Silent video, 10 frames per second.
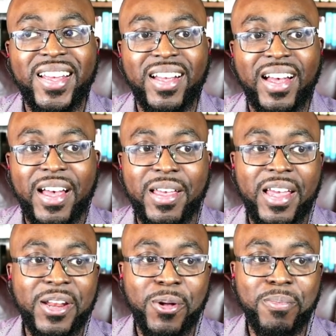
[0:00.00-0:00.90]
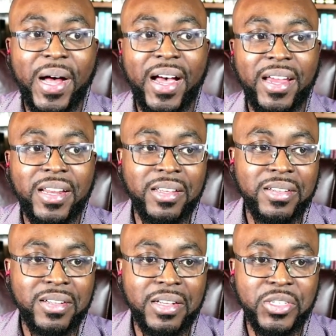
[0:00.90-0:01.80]
I end up buying
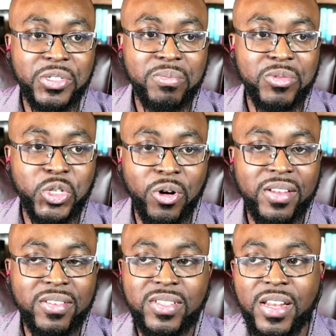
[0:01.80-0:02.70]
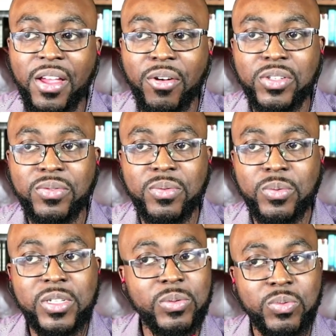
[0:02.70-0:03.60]
a Jordan sneakers
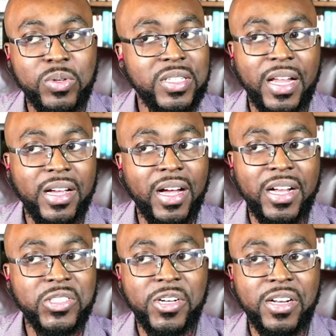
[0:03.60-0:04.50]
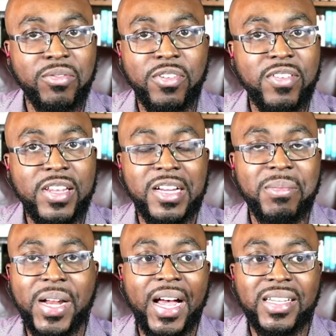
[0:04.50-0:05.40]
was was like 150
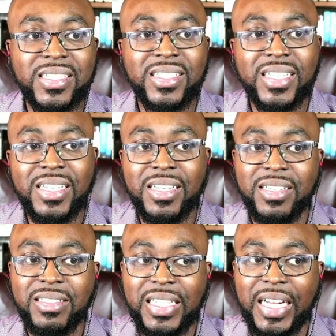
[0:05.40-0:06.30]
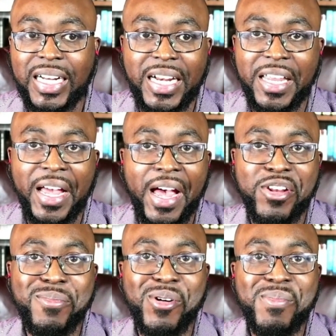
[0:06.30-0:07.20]
some dollars, and I didn't have
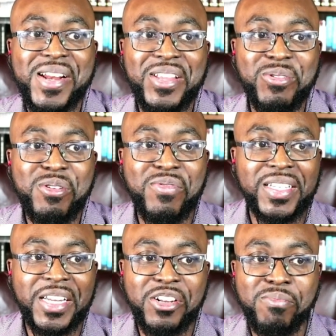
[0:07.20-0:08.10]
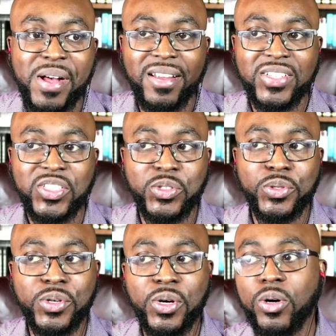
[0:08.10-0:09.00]
any more money to even take the bus to
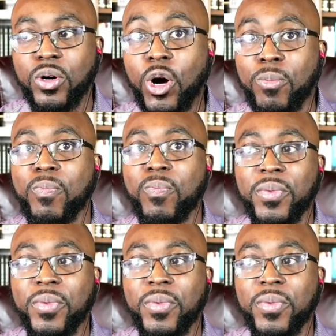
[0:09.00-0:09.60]
go home.